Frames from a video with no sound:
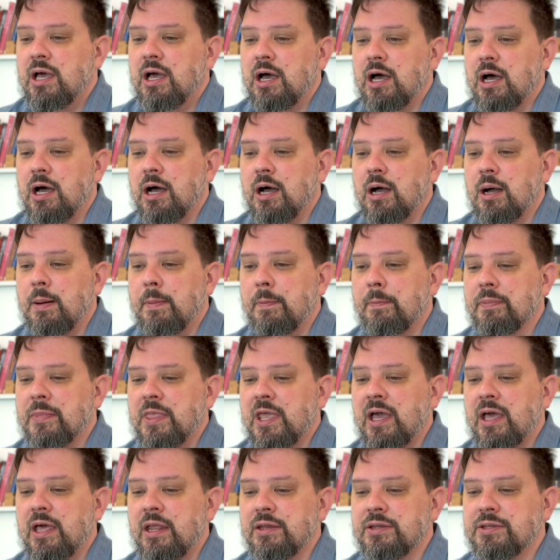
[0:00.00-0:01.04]

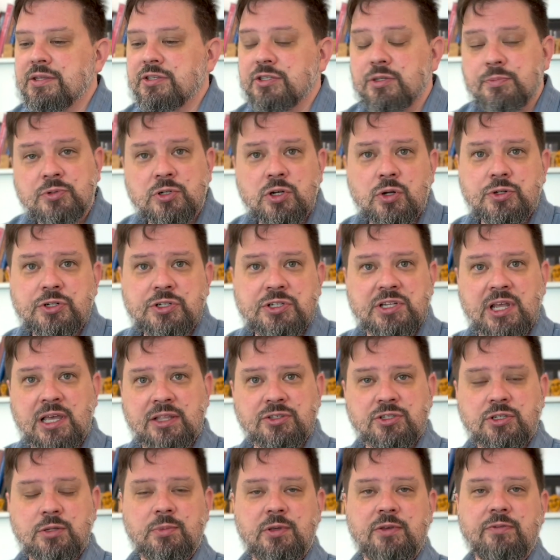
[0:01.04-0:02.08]
And his approach
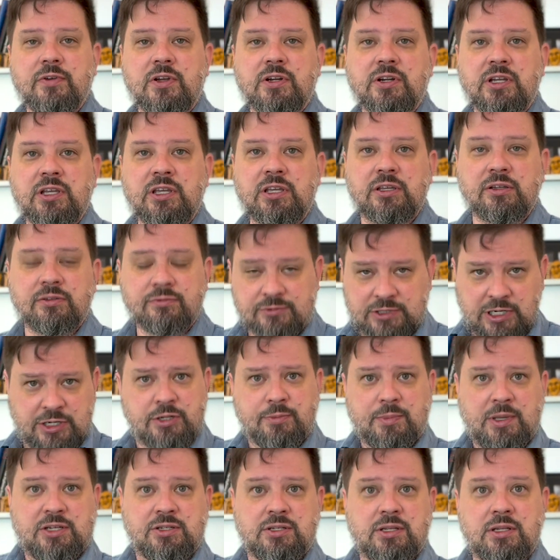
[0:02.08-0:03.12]
tends to be very
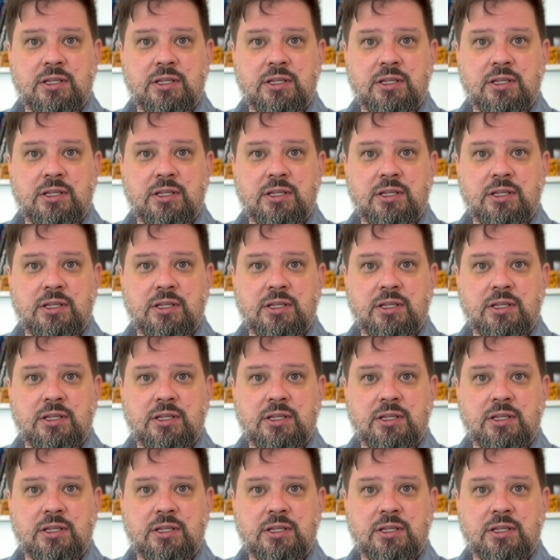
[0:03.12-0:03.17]
regimented.